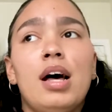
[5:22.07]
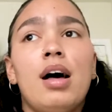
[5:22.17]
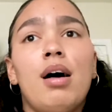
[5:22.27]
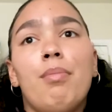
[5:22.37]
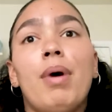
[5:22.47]

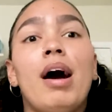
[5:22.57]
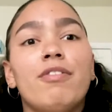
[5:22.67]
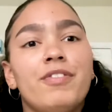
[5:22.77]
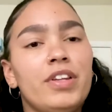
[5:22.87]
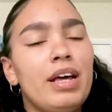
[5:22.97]
I'll
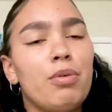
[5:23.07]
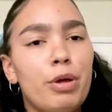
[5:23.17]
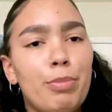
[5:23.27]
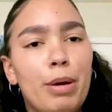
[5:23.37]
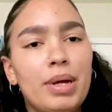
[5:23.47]
feel that
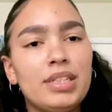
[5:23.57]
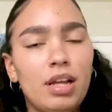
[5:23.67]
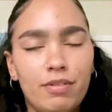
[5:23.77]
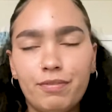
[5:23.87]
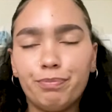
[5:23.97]
way about
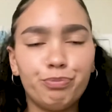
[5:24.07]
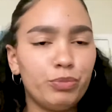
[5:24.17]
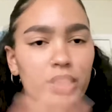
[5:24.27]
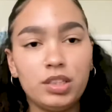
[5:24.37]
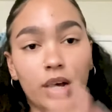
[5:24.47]
myself.
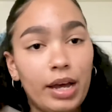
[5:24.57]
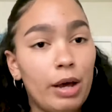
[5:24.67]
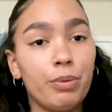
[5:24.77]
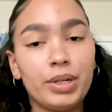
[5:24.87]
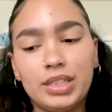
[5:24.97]
That's not
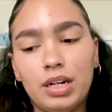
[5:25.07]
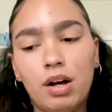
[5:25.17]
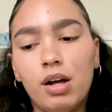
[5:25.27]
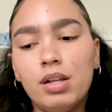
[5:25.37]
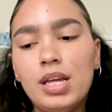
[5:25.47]
how it works at
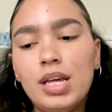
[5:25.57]
all.